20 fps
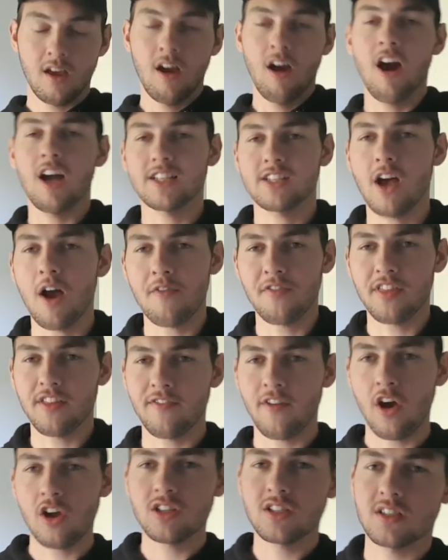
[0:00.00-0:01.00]
Alright, time for the
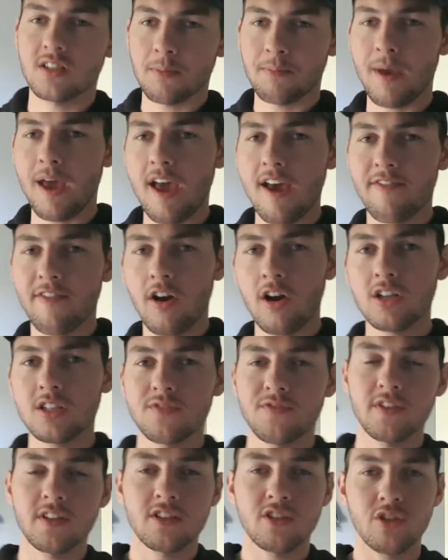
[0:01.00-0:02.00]
votes. The pair votes
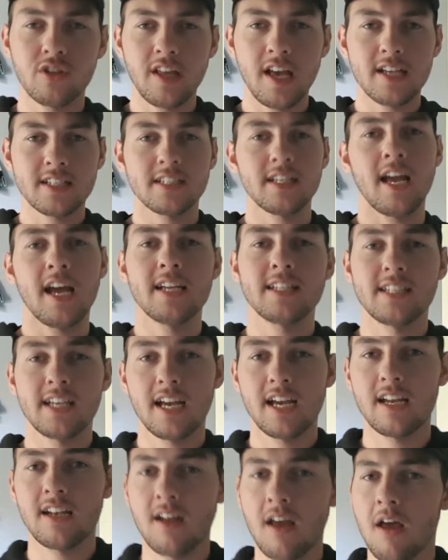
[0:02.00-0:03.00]
for the
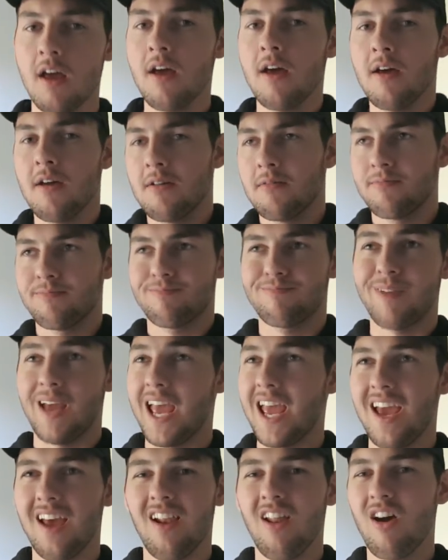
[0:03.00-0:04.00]
2018
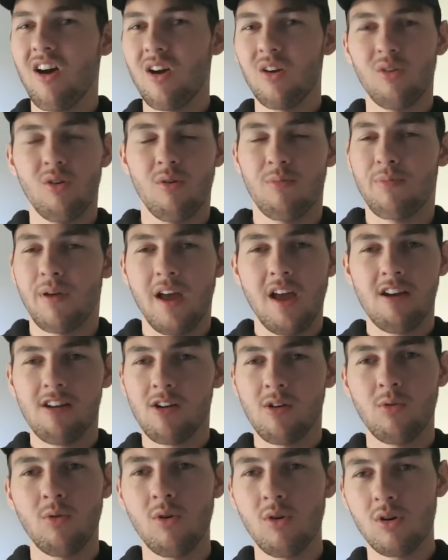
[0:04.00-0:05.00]
Pairlo or Pair
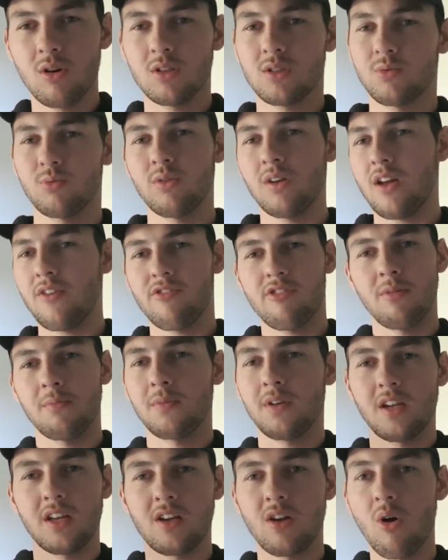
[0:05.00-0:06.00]
Awards, whatever I'm
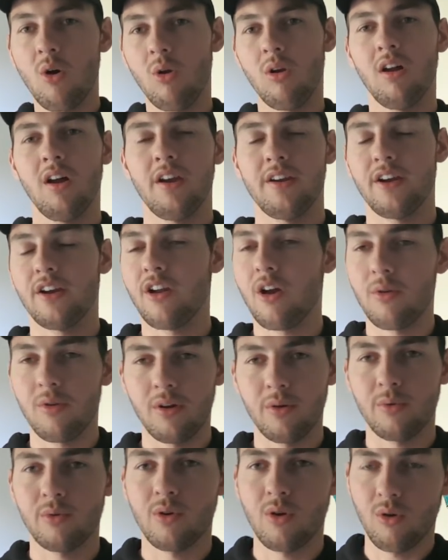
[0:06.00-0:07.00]
going to call it. I don't know what
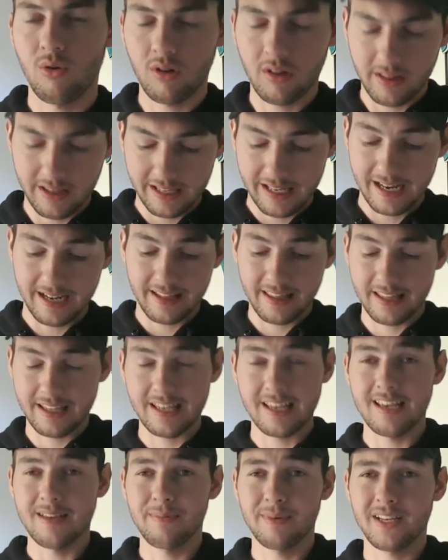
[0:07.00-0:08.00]
I'll call it at the end of the
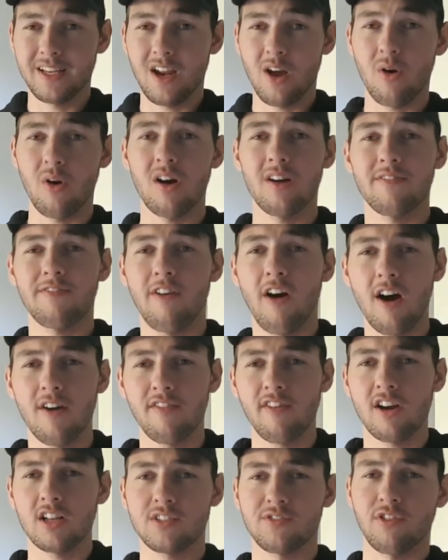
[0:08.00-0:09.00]
year. But you know what? 5
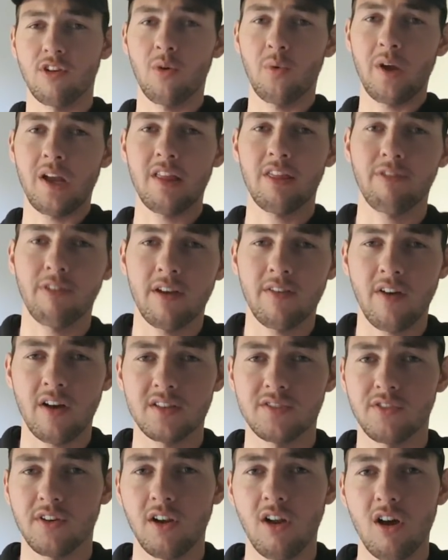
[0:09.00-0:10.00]
votes for a win, 3
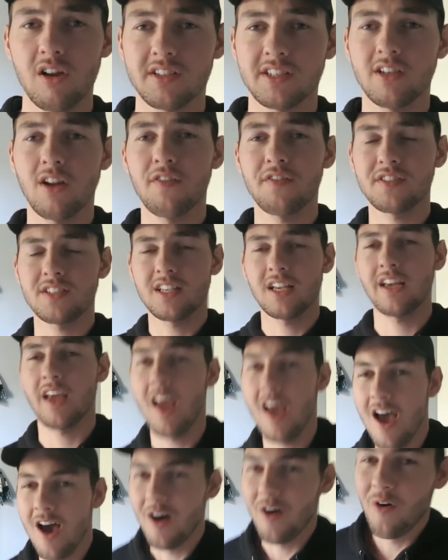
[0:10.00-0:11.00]
votes for a loss. And obviously,
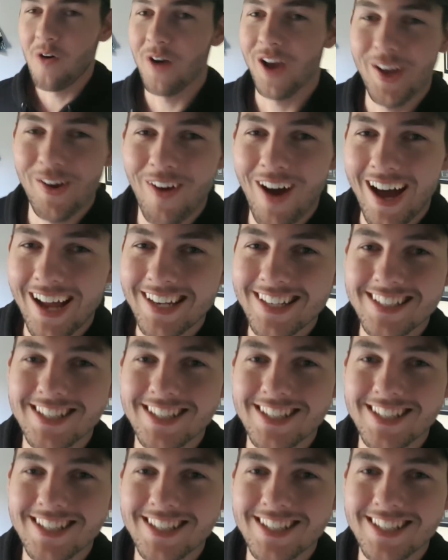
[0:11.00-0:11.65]
we won.